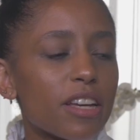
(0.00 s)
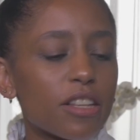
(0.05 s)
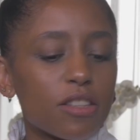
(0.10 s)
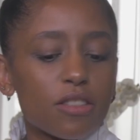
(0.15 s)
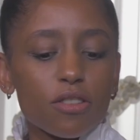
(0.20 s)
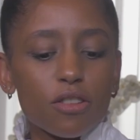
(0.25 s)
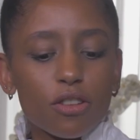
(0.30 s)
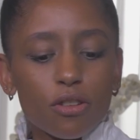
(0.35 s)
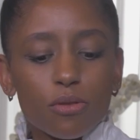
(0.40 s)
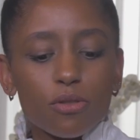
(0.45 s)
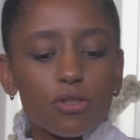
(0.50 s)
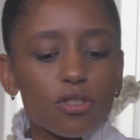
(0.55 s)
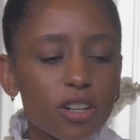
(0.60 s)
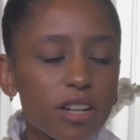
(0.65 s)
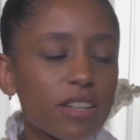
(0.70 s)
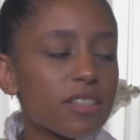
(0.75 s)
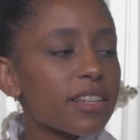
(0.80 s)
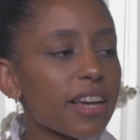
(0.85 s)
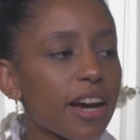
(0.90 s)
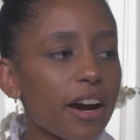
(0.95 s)
it
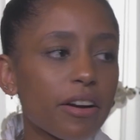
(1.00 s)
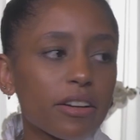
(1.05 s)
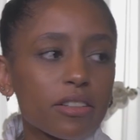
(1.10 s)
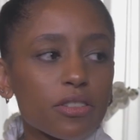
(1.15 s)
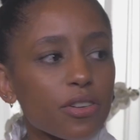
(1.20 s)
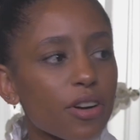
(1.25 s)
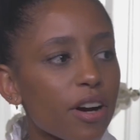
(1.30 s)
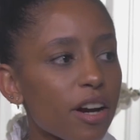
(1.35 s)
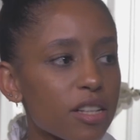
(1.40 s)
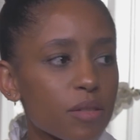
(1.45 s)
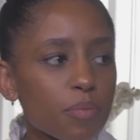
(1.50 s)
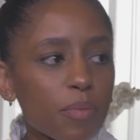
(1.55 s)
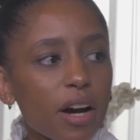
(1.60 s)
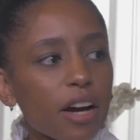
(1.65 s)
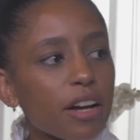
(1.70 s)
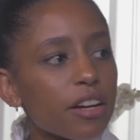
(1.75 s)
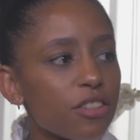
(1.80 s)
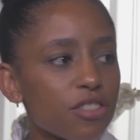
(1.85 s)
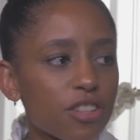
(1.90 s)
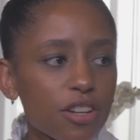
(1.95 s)
usually is characterized
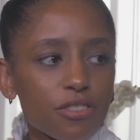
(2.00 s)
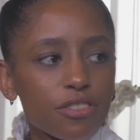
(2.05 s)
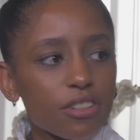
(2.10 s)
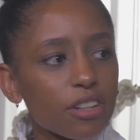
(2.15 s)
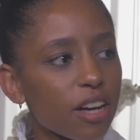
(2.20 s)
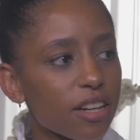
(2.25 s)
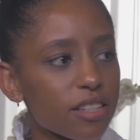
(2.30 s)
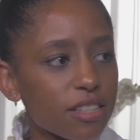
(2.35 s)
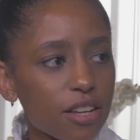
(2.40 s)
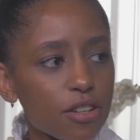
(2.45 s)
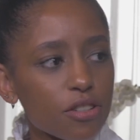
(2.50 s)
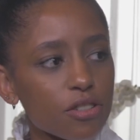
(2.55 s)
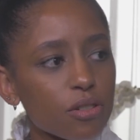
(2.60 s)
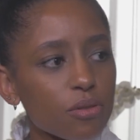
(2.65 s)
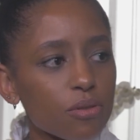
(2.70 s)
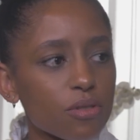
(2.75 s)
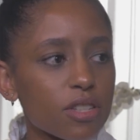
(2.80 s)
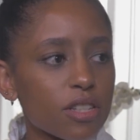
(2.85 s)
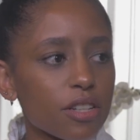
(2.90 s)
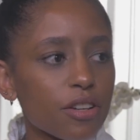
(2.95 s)
by a
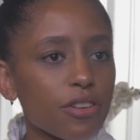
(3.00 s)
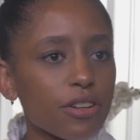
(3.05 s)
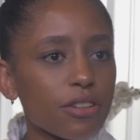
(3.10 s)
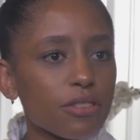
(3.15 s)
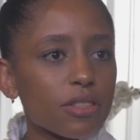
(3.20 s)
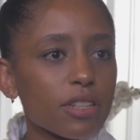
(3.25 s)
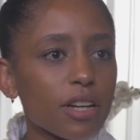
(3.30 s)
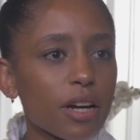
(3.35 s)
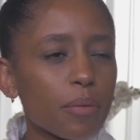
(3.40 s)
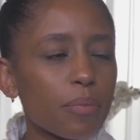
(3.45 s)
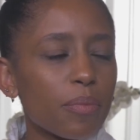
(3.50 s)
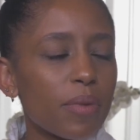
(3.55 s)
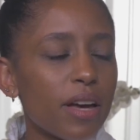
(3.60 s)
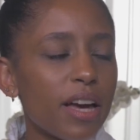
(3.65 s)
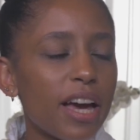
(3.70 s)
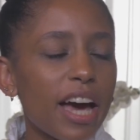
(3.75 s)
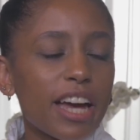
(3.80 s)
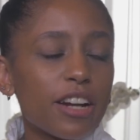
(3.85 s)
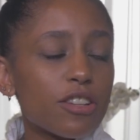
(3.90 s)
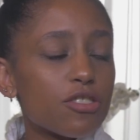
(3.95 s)
generalization or stereotype,
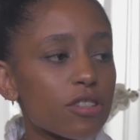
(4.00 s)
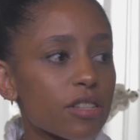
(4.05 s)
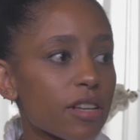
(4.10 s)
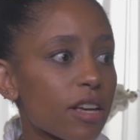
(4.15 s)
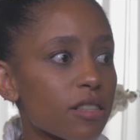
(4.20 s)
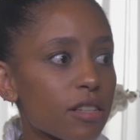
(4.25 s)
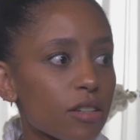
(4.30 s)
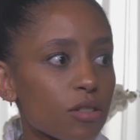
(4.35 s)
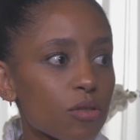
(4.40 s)
and it just gets